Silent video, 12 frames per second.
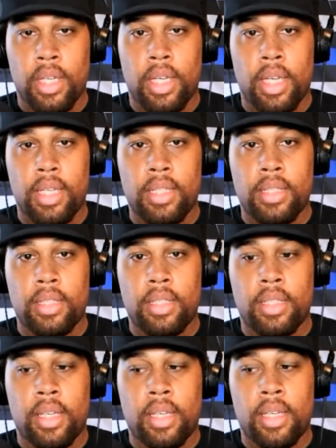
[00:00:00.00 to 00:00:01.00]
And
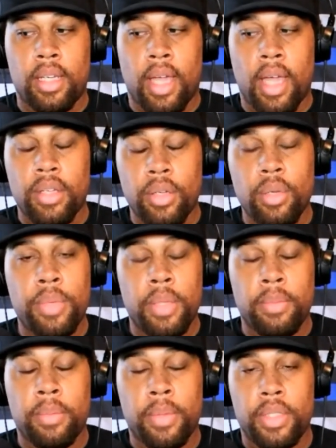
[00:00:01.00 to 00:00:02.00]
I know
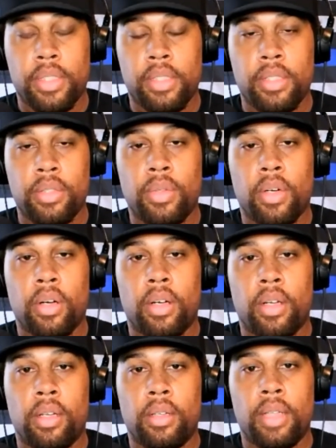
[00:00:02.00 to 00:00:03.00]
people personally who are
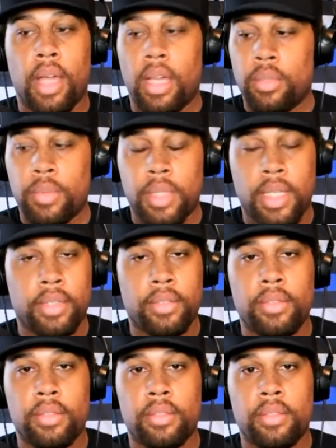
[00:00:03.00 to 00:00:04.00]
Hollywood
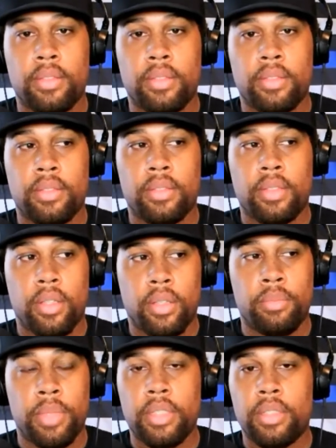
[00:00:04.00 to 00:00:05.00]
actors on
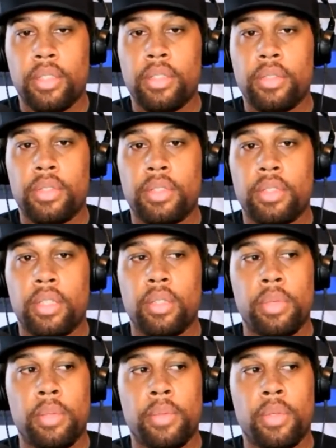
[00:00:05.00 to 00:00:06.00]
big shows. I know
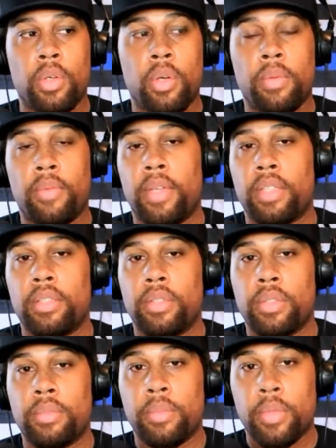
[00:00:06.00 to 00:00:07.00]
people who are professional
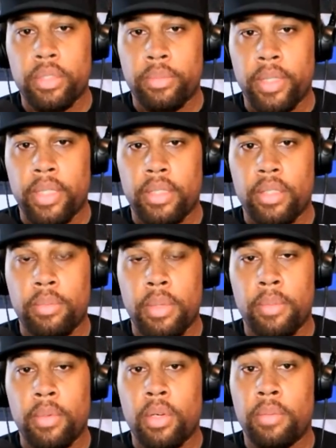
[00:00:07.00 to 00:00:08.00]
sports players. I know
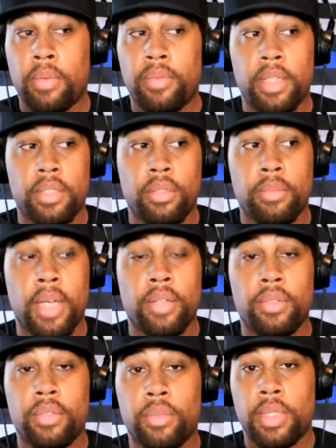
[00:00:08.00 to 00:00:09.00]
people who are professional
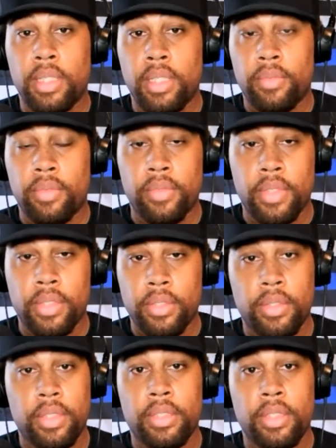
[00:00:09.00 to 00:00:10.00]
models. lady for
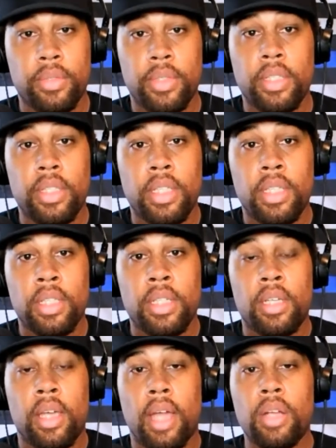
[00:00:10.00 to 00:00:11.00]
Victoria's Secret.
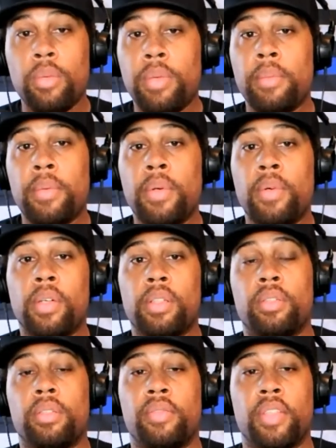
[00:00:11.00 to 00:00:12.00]
I know people who are
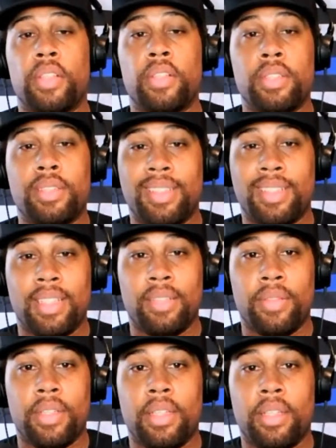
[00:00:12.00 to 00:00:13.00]
doing very
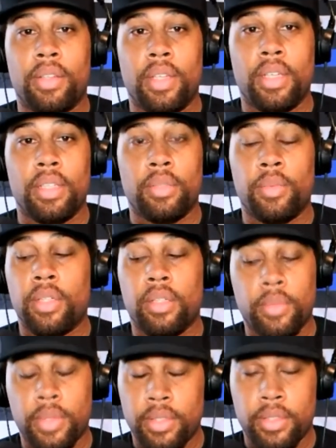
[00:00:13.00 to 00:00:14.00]
significant things, and we
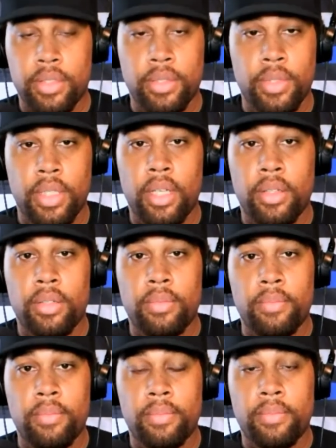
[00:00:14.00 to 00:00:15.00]
all went to school together.
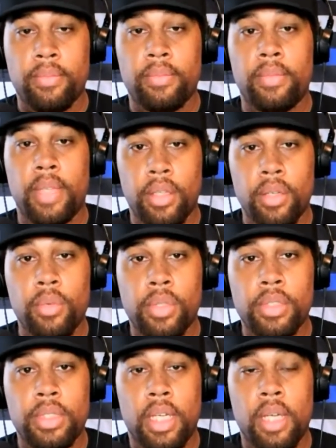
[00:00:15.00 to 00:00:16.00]
And there
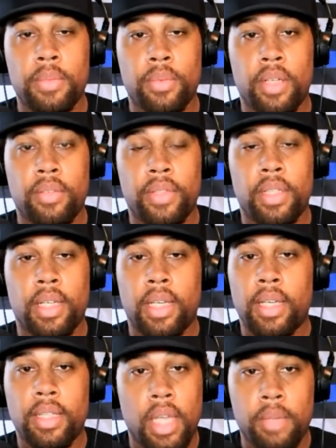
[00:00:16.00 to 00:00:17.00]
were times where I felt like
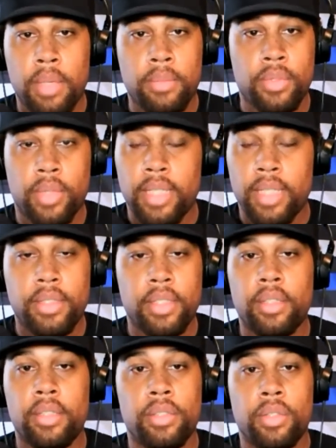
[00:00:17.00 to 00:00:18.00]
I came up
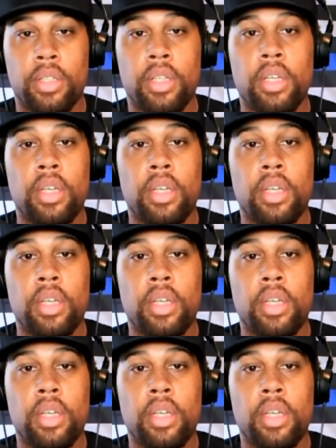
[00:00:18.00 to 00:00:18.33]
drastically short.